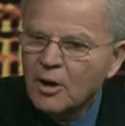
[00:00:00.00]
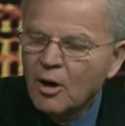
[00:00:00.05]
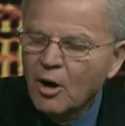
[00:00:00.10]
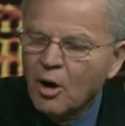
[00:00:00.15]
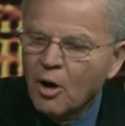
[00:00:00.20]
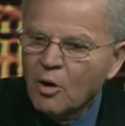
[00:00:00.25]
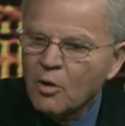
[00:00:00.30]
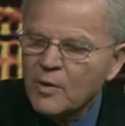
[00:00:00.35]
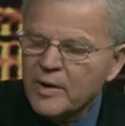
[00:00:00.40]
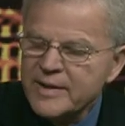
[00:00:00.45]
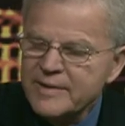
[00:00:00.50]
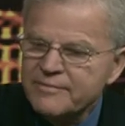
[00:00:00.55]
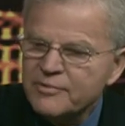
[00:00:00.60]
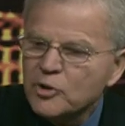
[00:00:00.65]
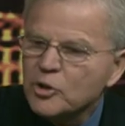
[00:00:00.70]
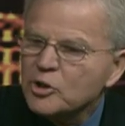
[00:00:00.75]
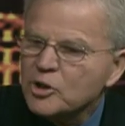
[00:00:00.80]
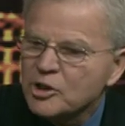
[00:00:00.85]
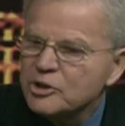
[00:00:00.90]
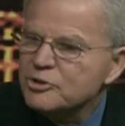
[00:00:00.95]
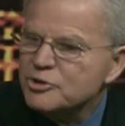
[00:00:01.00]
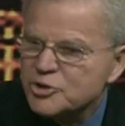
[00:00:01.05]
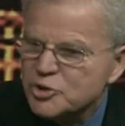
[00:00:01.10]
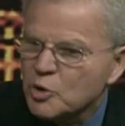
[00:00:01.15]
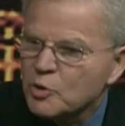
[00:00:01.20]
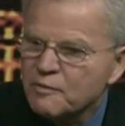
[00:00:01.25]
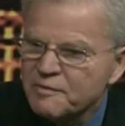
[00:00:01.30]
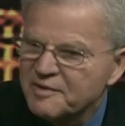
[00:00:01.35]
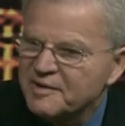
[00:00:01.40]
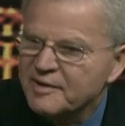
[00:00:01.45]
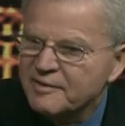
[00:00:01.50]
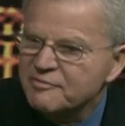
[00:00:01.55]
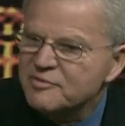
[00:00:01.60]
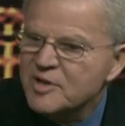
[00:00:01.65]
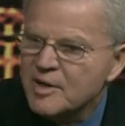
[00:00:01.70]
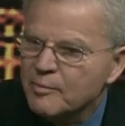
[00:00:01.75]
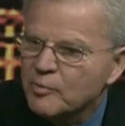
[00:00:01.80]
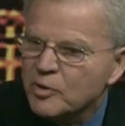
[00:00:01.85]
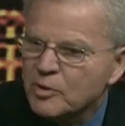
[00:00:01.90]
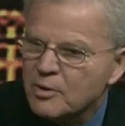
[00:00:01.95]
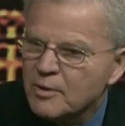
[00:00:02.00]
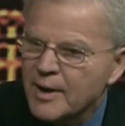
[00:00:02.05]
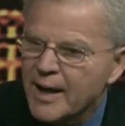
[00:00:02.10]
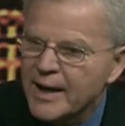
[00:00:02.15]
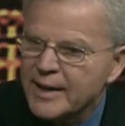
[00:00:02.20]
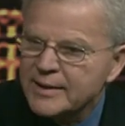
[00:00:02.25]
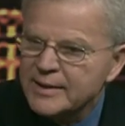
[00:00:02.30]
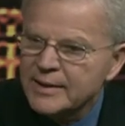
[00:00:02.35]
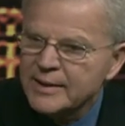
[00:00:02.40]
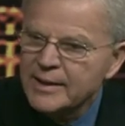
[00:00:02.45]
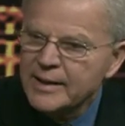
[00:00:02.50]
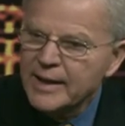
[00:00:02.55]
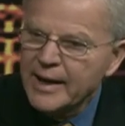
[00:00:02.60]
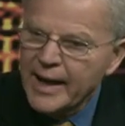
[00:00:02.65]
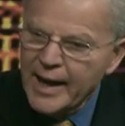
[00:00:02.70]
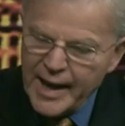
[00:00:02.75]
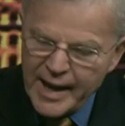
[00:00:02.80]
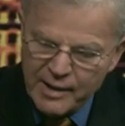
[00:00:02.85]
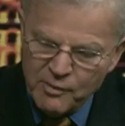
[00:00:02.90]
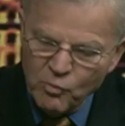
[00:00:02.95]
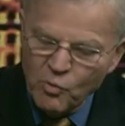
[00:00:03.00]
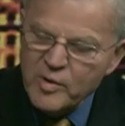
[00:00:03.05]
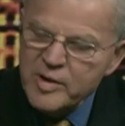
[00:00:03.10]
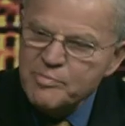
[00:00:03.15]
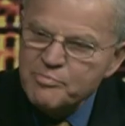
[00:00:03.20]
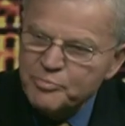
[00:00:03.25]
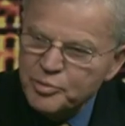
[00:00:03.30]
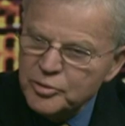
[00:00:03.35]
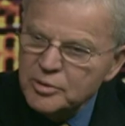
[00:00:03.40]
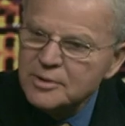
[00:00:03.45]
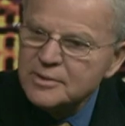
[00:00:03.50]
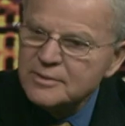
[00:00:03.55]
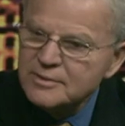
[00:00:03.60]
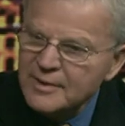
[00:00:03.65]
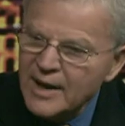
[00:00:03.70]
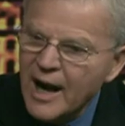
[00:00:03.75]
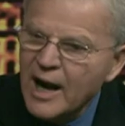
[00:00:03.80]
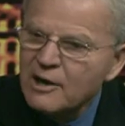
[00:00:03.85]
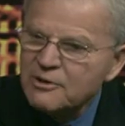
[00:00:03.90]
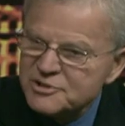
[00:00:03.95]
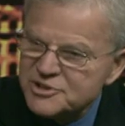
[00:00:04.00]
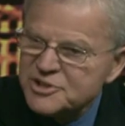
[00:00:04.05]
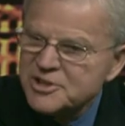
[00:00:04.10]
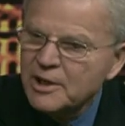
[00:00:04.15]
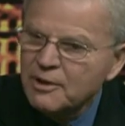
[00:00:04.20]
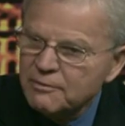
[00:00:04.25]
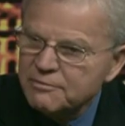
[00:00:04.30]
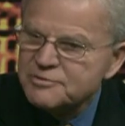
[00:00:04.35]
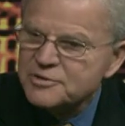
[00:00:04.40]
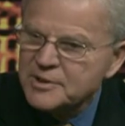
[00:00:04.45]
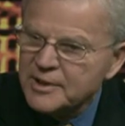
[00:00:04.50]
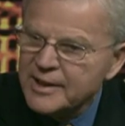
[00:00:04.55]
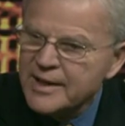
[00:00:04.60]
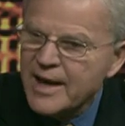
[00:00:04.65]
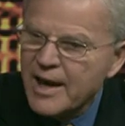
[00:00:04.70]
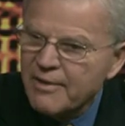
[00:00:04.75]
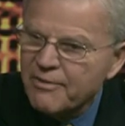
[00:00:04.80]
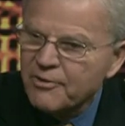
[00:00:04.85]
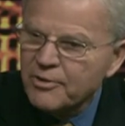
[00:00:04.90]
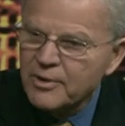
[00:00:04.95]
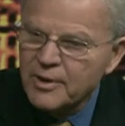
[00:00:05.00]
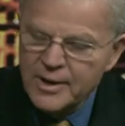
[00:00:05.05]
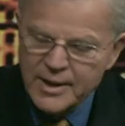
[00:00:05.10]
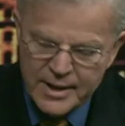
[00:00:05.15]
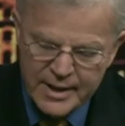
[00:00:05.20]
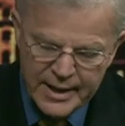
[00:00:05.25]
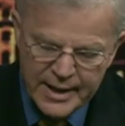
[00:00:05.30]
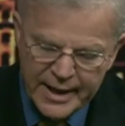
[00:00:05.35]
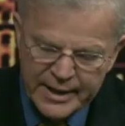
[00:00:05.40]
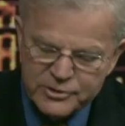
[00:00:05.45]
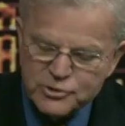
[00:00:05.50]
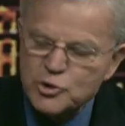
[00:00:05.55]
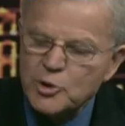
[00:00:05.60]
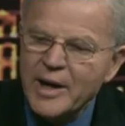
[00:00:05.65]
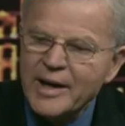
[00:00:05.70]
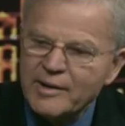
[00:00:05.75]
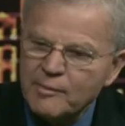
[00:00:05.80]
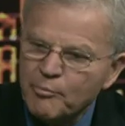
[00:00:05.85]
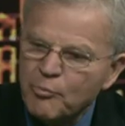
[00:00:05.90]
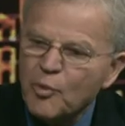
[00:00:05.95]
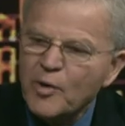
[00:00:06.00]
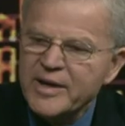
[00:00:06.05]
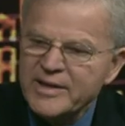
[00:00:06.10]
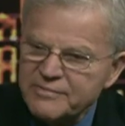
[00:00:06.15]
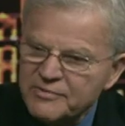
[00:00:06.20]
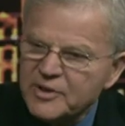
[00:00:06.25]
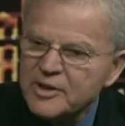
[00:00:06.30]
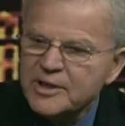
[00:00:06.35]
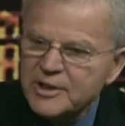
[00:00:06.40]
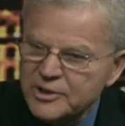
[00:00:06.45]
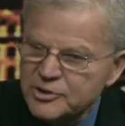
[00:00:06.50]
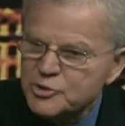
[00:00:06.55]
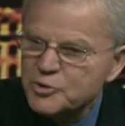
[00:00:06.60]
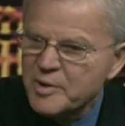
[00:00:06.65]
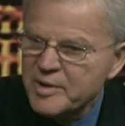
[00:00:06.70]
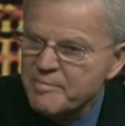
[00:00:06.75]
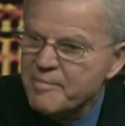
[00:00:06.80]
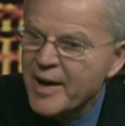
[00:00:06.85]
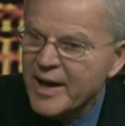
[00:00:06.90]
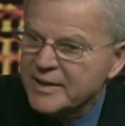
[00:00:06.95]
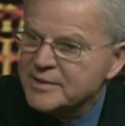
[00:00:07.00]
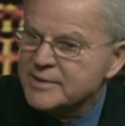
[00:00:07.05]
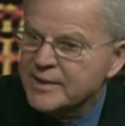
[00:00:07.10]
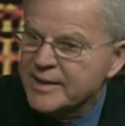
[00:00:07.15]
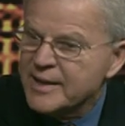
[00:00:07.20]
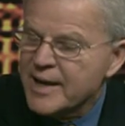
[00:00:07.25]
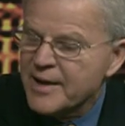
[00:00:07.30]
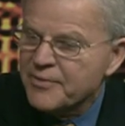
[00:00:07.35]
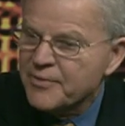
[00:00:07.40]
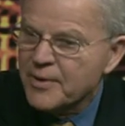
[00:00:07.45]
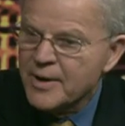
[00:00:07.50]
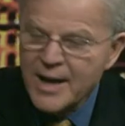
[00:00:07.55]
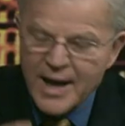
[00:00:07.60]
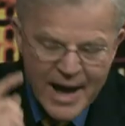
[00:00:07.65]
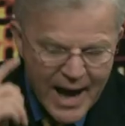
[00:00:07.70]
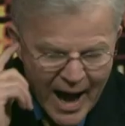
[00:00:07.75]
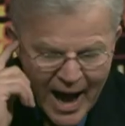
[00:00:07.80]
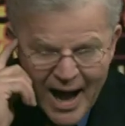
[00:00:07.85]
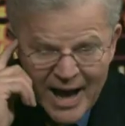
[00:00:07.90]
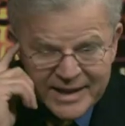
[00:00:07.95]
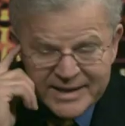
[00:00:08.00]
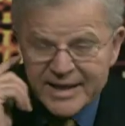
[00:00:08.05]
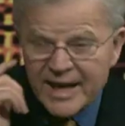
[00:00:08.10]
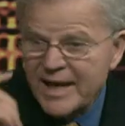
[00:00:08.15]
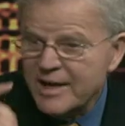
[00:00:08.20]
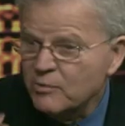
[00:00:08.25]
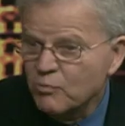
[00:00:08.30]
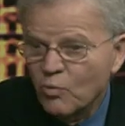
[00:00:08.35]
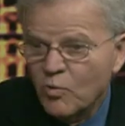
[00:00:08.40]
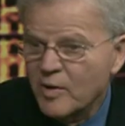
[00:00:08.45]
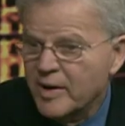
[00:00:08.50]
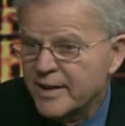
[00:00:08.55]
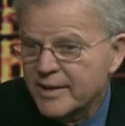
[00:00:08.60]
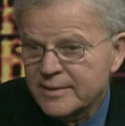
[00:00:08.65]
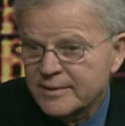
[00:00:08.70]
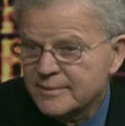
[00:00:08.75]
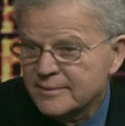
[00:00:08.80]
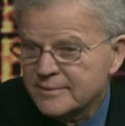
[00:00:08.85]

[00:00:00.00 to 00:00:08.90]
or even a conservative Democrat. And we put ourselves together and try to bring the country back together. I can't win